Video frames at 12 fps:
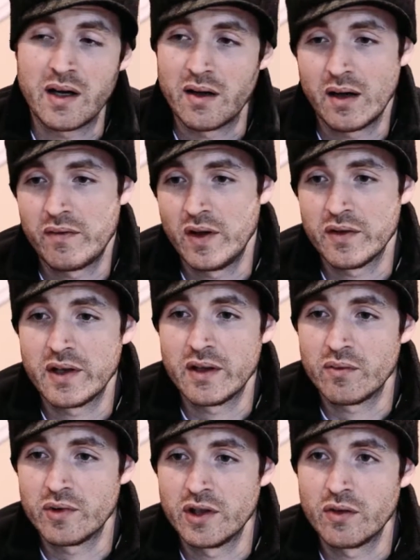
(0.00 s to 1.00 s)
I felt
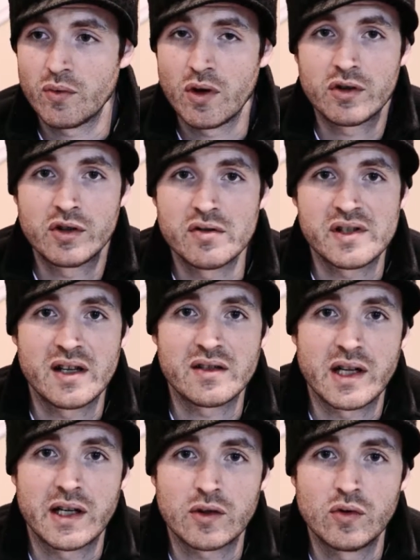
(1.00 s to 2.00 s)
that, Roku sounds
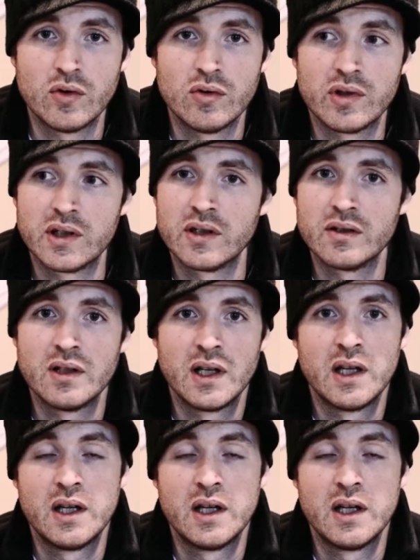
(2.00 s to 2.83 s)
kind of cool, and